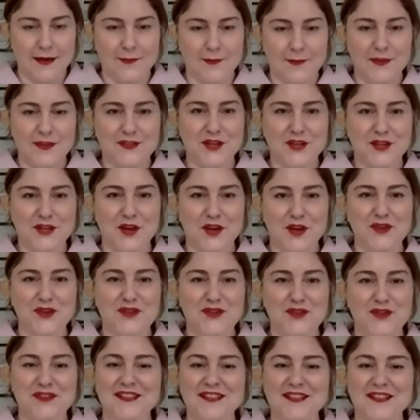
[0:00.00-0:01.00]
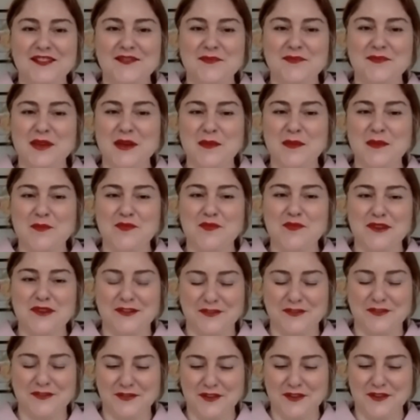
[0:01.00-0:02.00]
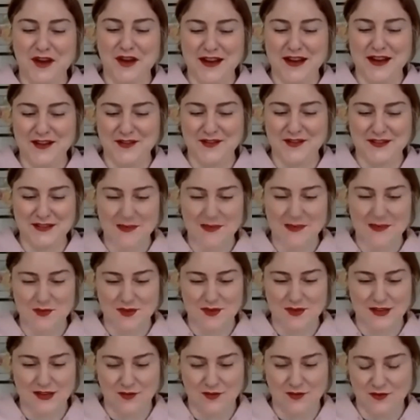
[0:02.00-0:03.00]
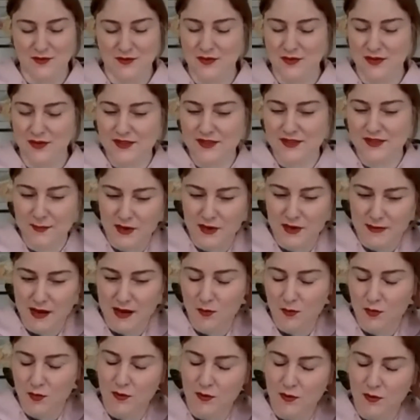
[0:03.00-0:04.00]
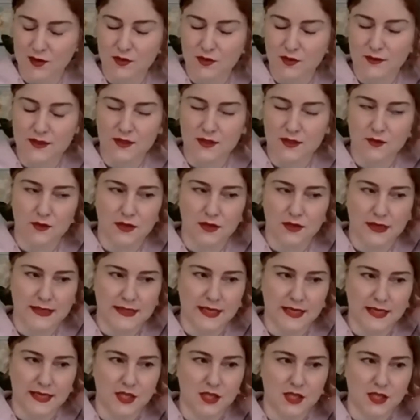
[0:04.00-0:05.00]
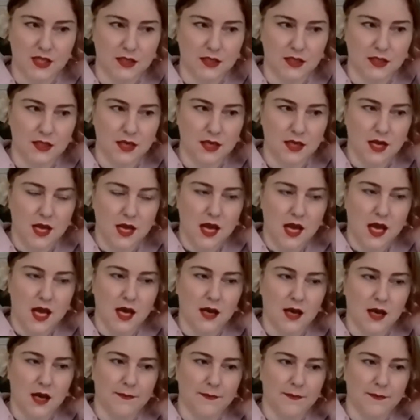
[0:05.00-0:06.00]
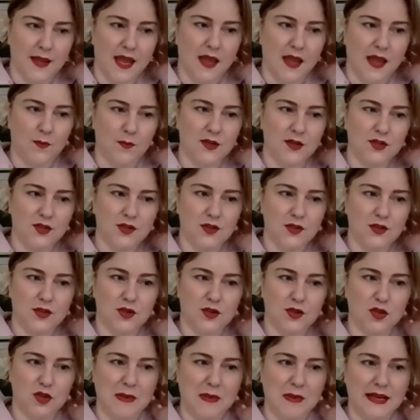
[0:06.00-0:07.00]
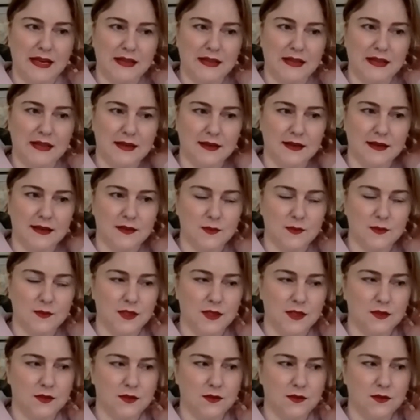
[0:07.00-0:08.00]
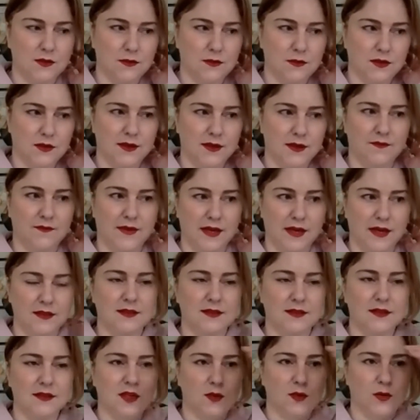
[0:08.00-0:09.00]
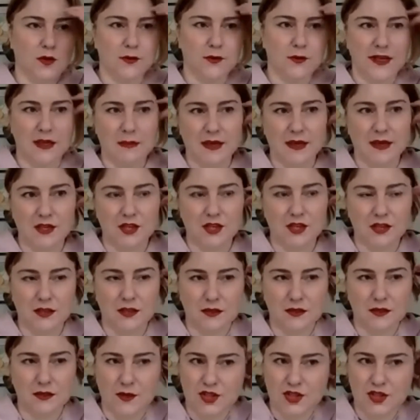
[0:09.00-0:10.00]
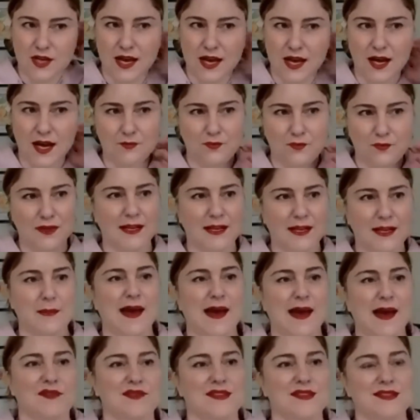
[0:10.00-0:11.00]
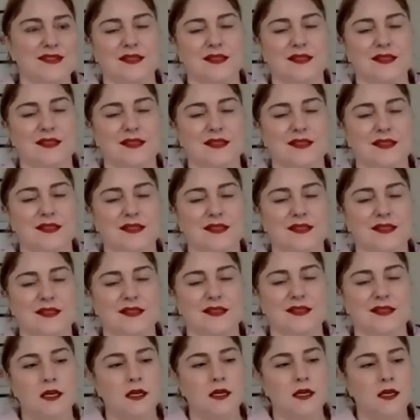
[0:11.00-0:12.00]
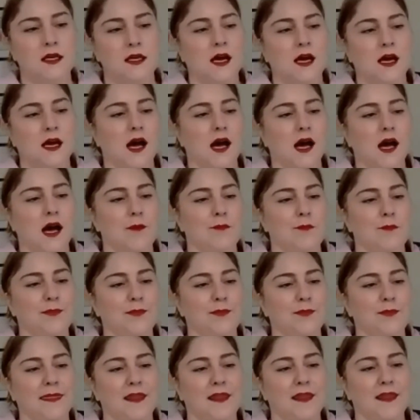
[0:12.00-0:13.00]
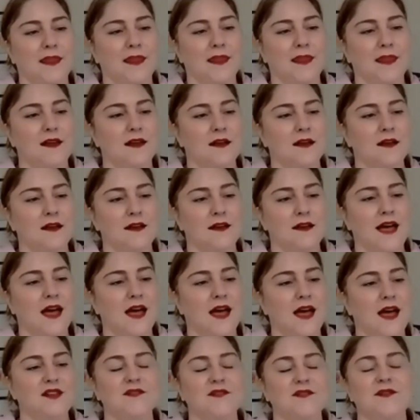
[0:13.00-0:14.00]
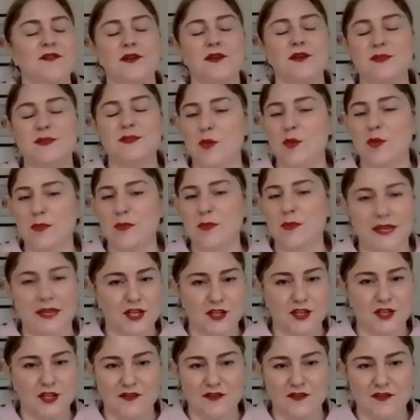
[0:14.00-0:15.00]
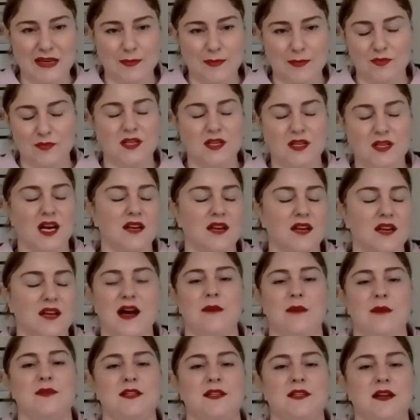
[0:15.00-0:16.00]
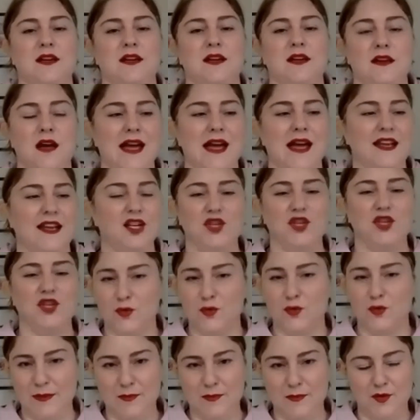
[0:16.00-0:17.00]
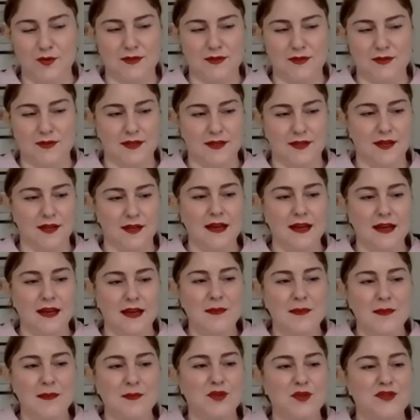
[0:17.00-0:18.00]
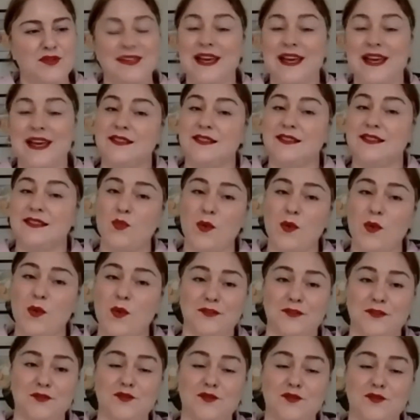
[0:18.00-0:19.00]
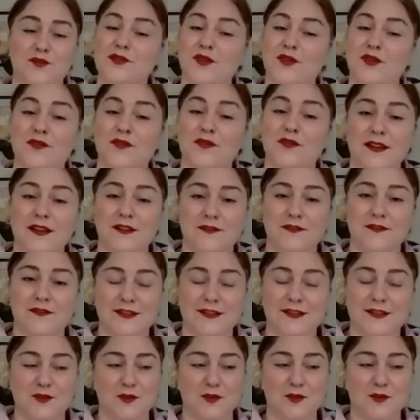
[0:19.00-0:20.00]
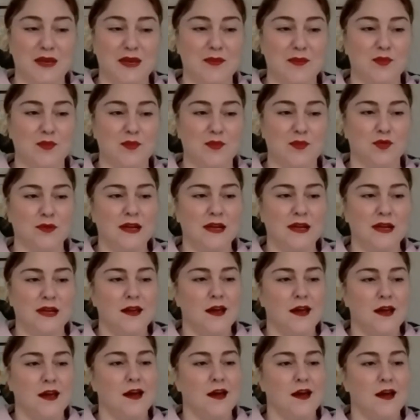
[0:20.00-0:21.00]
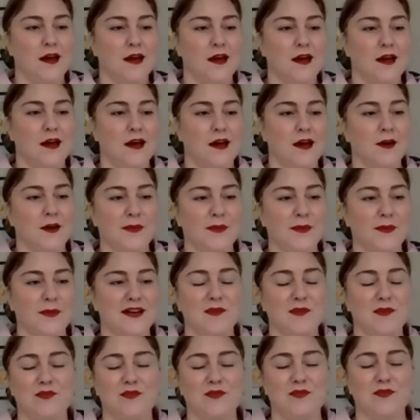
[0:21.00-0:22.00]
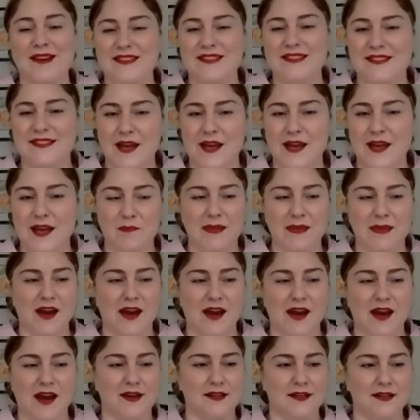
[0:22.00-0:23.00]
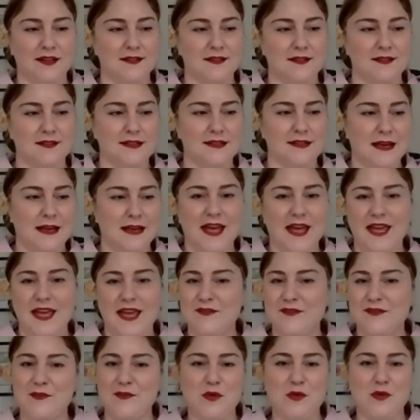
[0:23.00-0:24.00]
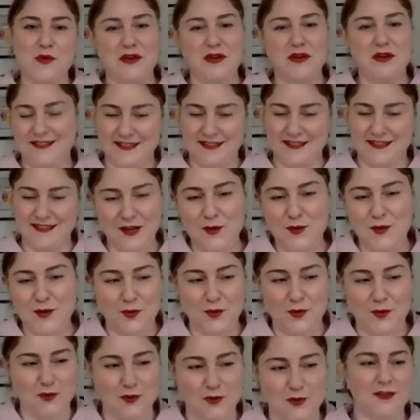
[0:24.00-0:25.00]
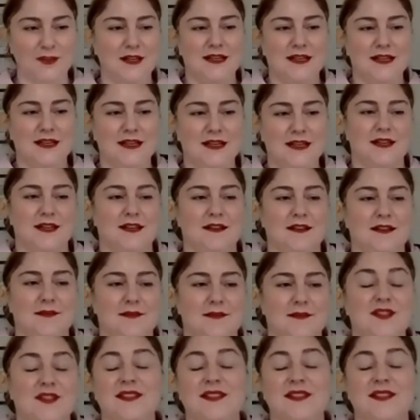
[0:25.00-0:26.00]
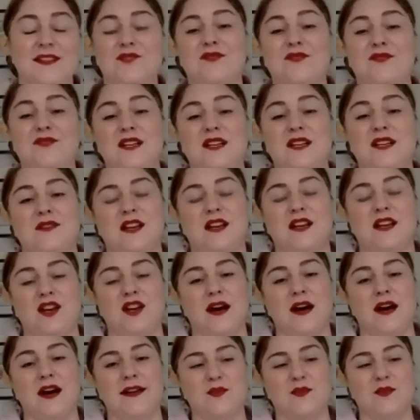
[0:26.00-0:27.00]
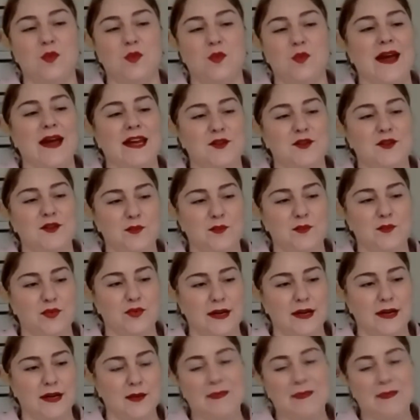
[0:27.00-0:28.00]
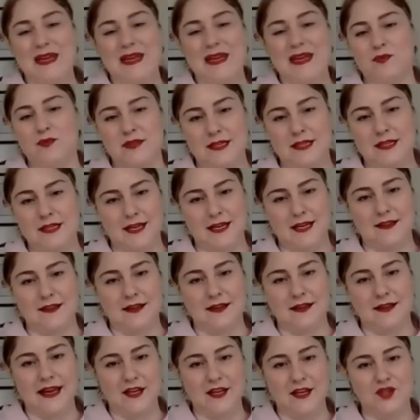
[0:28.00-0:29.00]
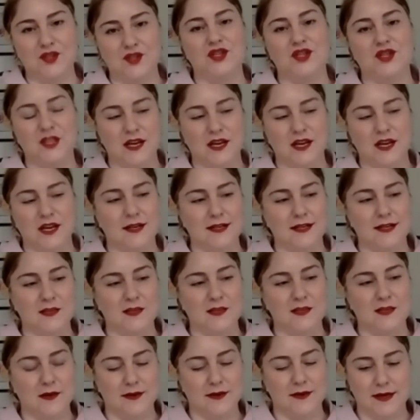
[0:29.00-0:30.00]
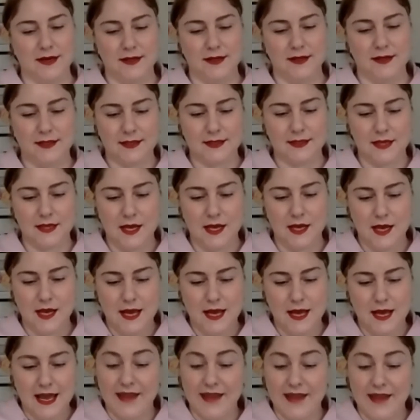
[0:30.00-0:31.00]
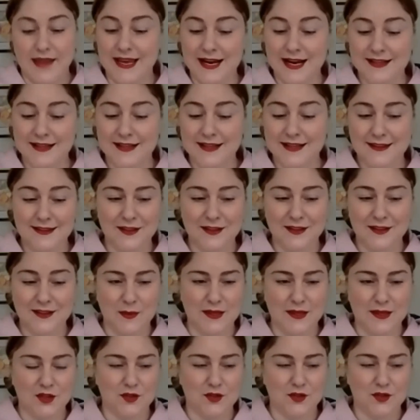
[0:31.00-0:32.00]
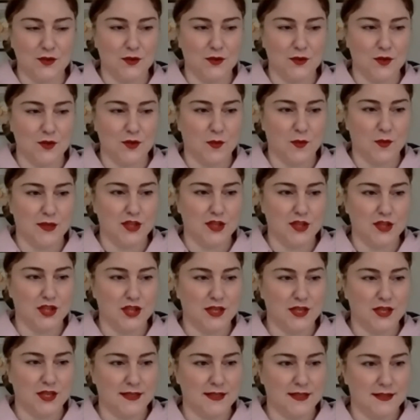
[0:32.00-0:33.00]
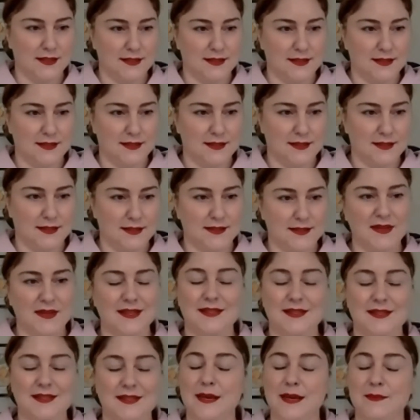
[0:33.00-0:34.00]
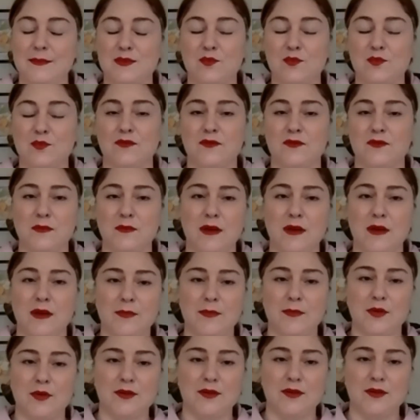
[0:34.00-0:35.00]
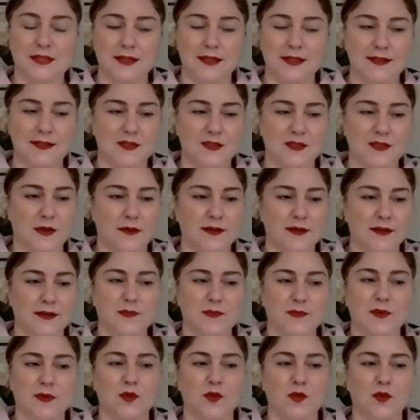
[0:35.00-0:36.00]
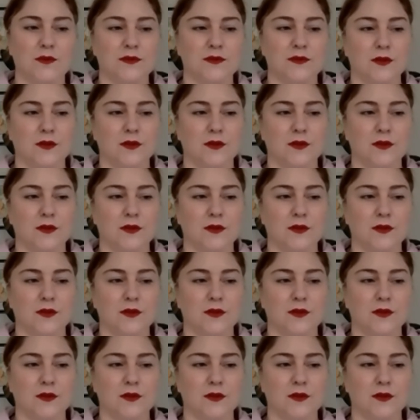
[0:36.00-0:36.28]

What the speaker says: So you did give me a brief kind of summary, or a brief summary about what we do as an organisation. And we do two main things. We do the events that you already mentioned, which are really about facilitating a diverse population of people to kind of come together and enjoy music. Music has this wonderful softening effect on people. It kind of breaks down barriers. Everybody is equal. So that's a really, really nice way to bring people together and to share an experience. And the other thing that we do, which is something that stems more from my personal experience, but also